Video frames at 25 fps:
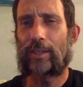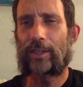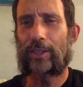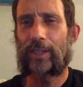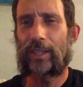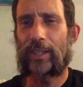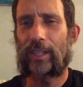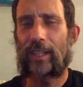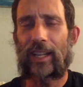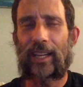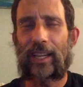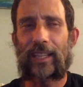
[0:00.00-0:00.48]
and
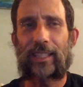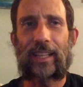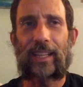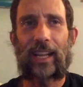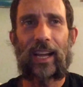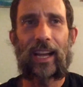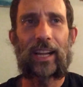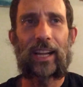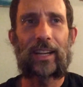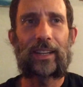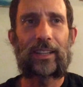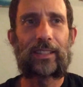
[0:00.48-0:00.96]
shit like
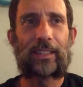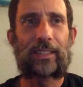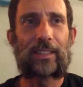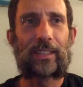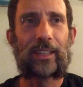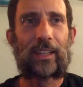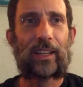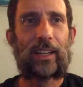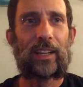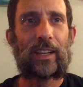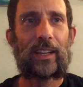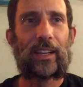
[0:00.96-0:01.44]
that,
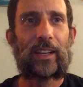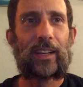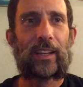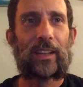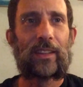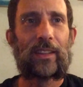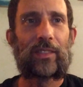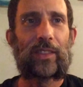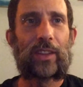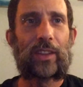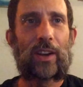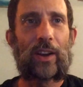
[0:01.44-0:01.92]
and
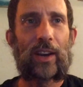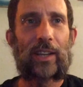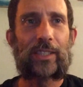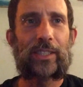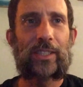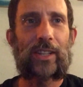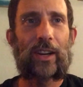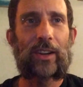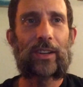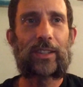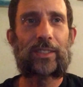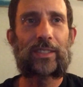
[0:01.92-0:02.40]
I
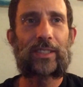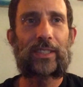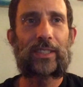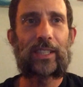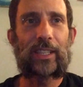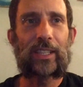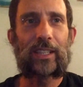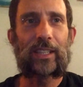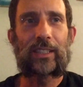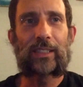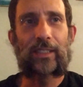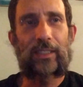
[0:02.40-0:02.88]
started
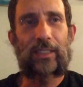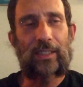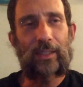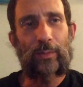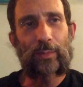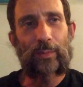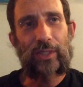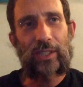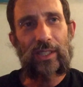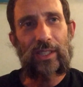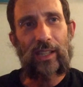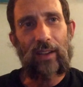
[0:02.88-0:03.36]
seeing
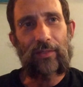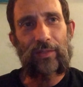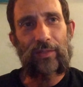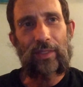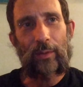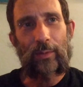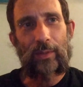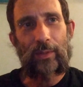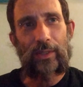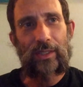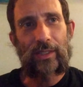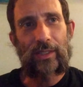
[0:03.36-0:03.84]
some stuff
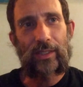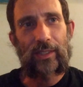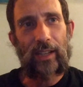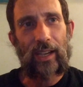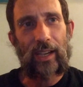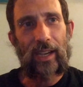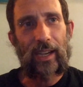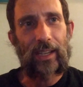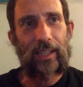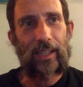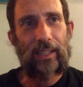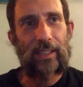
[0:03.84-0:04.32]
that was
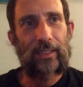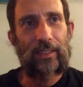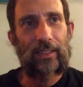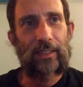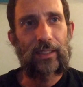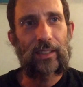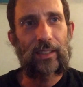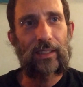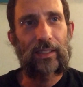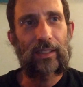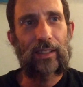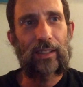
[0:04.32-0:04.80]
like
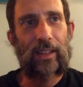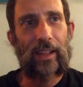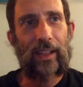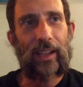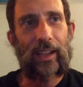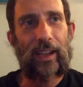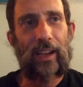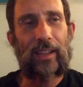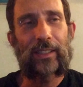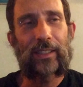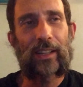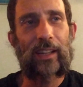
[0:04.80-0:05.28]

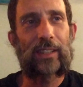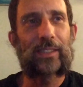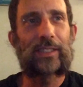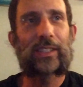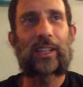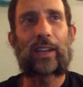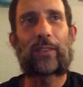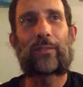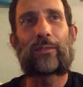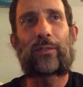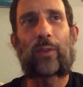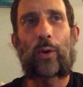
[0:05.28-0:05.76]
I'd
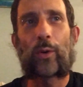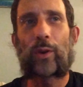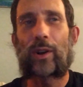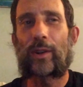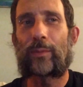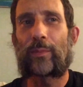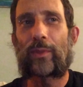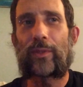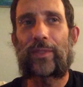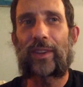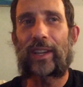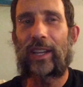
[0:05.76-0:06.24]
see a
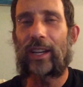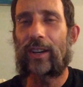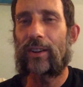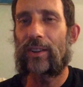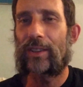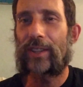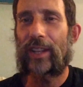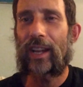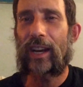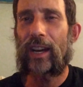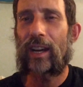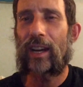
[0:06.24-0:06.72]
foreign movie
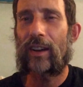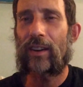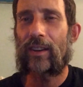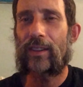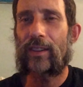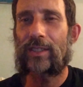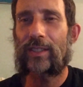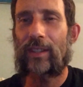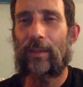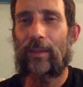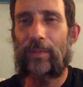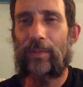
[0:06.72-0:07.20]
here and
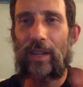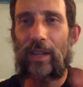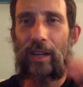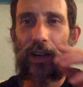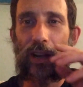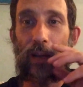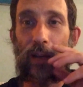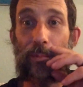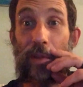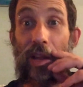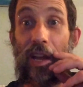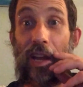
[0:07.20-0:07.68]
there or something,
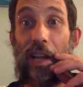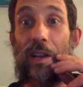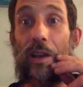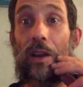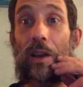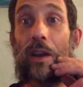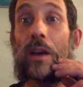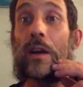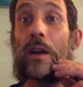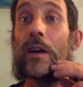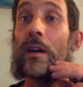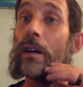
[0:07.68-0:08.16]
and I'm like,
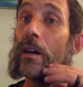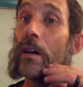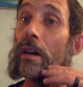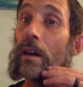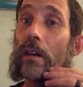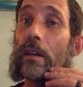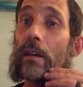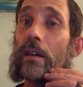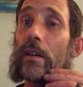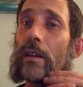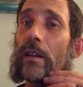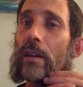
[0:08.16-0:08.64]

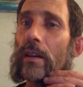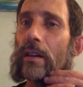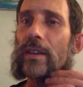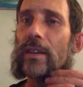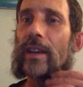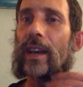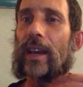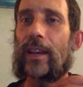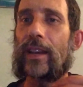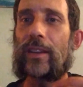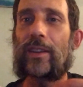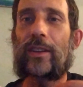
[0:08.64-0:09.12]
oh,
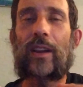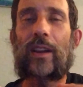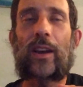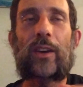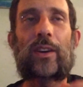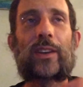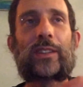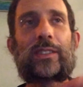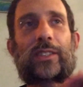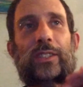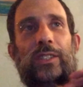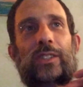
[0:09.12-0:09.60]
okay,
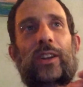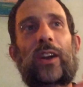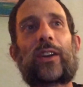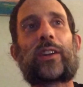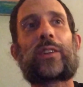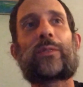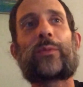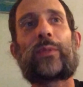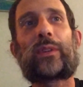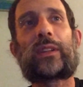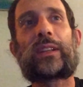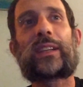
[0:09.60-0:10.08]
and
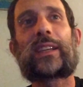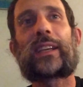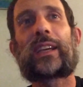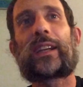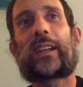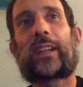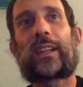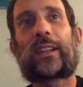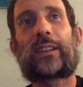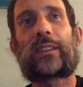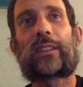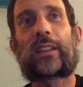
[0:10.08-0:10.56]
started really
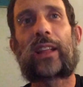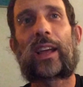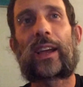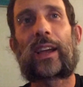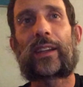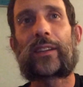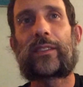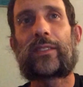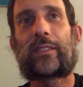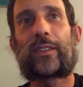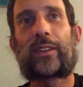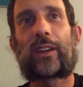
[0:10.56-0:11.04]
getting into
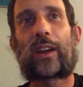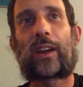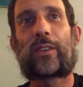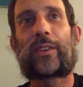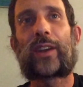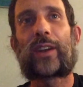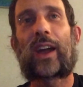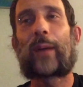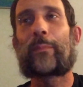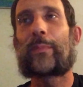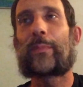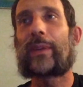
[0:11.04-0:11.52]
like,
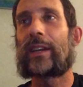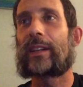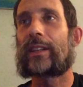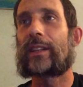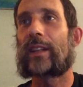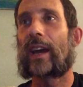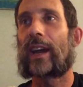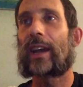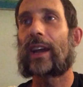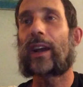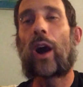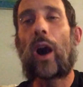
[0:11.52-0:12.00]
not
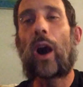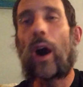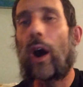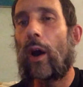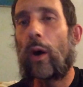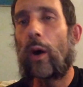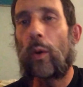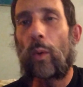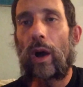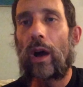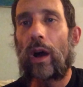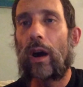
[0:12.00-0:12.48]
being like,
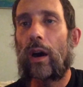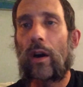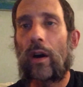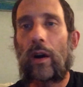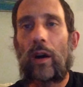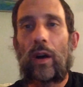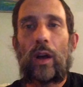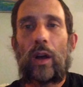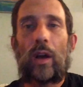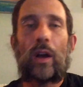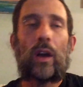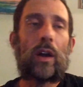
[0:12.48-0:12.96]
oh,
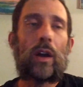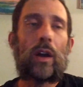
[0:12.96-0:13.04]
well,